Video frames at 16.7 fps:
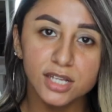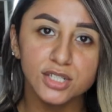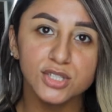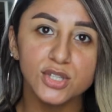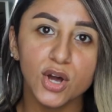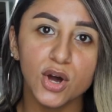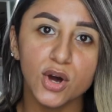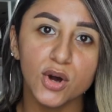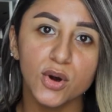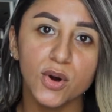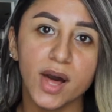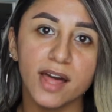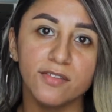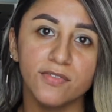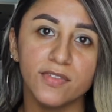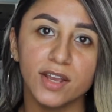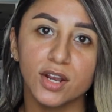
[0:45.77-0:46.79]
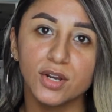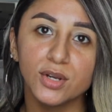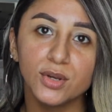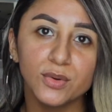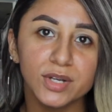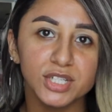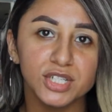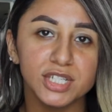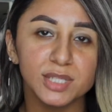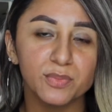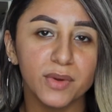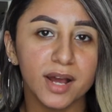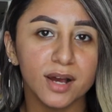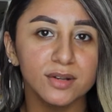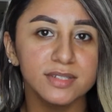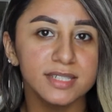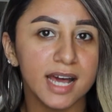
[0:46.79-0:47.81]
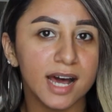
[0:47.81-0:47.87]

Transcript: So I figured, you know, let's just browse.